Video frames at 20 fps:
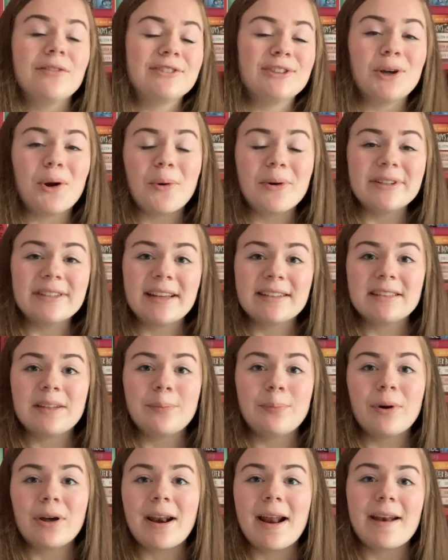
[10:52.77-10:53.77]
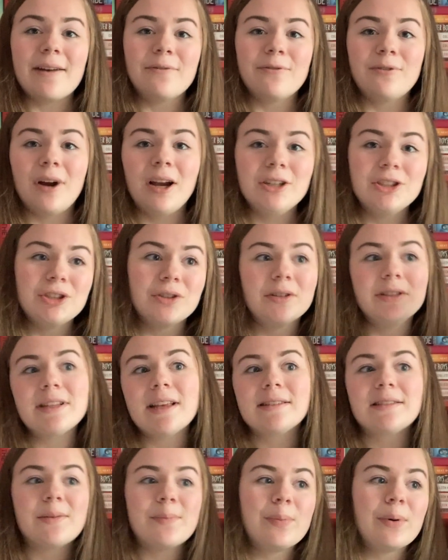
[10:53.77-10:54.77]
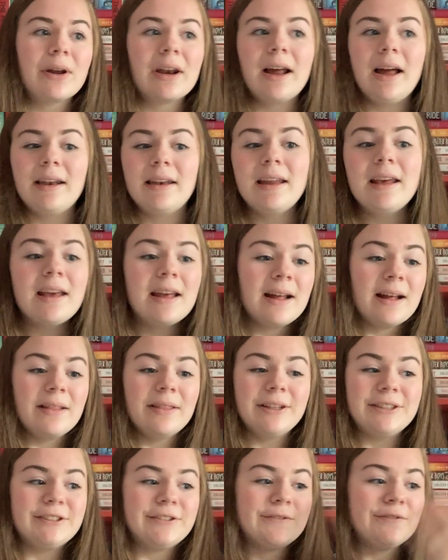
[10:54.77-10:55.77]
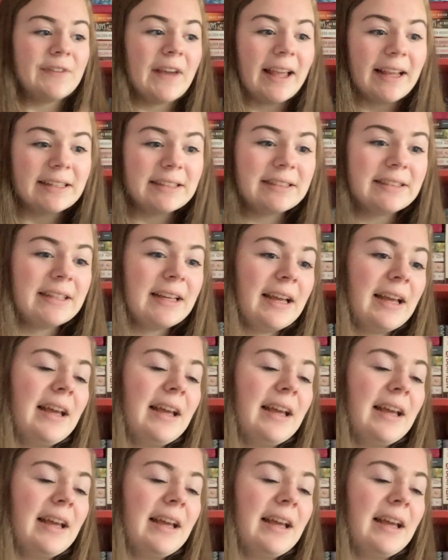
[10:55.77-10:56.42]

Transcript: She always has to put on a front. She always has to put on this face.